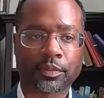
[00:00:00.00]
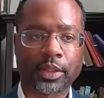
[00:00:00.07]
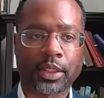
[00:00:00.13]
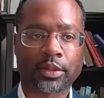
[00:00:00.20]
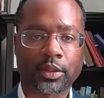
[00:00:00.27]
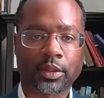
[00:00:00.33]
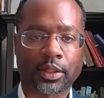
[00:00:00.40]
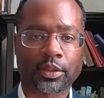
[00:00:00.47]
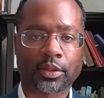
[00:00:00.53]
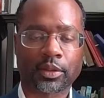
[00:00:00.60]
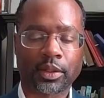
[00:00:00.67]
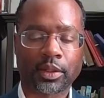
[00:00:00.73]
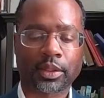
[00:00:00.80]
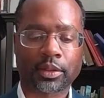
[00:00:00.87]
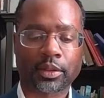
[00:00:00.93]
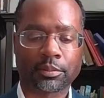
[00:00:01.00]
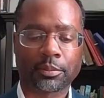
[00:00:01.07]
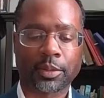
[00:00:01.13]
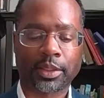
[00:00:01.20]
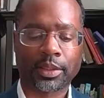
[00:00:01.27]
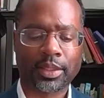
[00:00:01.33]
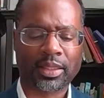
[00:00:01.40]
Yeah, so next, next,
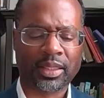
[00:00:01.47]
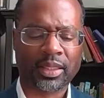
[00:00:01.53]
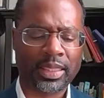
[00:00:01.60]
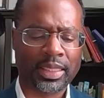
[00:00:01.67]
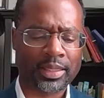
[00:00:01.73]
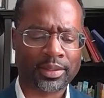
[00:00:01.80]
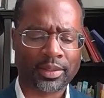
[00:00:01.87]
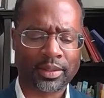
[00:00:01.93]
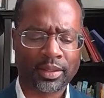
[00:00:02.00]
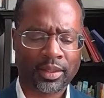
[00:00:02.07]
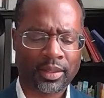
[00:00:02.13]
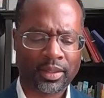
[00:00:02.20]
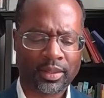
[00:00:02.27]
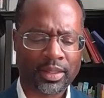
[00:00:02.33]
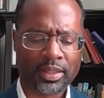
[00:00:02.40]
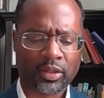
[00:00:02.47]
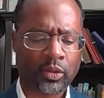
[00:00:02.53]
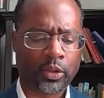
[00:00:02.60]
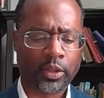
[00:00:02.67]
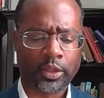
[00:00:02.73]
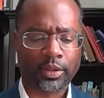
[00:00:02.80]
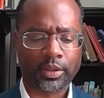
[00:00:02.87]
but this class, this
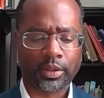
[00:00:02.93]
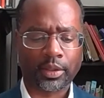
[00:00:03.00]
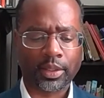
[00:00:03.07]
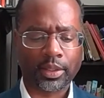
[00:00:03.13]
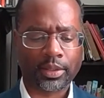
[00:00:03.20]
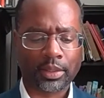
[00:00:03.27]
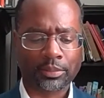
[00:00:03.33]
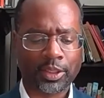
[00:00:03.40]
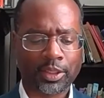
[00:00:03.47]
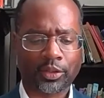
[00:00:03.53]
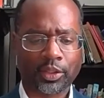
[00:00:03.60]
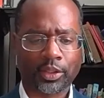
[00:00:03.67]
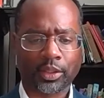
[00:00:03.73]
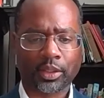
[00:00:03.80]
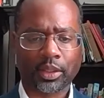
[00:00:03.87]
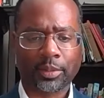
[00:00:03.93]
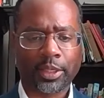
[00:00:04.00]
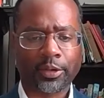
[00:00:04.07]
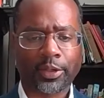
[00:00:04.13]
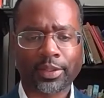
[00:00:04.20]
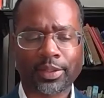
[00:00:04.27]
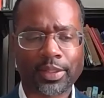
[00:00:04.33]
quarter, it's I'm teaching
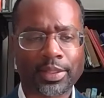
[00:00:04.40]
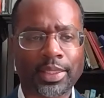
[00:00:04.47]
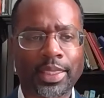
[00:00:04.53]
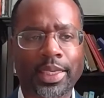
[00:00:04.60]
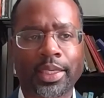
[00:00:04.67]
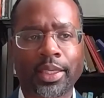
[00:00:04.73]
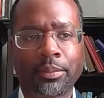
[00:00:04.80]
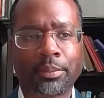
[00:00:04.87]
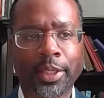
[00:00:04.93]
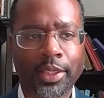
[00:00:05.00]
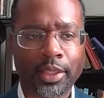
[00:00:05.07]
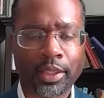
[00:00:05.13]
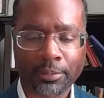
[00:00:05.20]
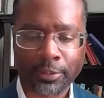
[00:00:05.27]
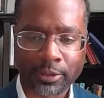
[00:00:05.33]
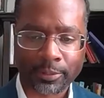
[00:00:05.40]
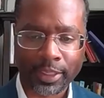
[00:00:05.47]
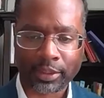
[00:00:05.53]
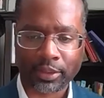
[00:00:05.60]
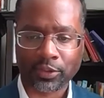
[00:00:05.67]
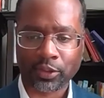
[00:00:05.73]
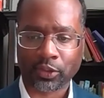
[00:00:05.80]
American society, media, and
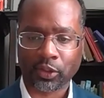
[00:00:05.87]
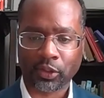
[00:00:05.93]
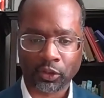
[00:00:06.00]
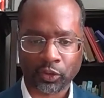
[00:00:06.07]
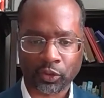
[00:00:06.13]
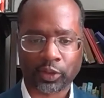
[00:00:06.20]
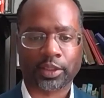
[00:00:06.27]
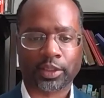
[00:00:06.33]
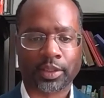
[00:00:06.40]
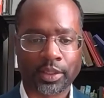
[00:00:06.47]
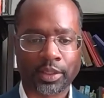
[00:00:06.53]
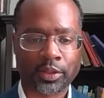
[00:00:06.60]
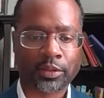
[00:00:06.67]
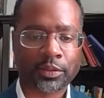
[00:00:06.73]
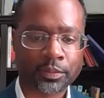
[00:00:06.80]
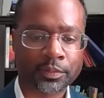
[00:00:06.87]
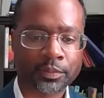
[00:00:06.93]
perspectives on social success.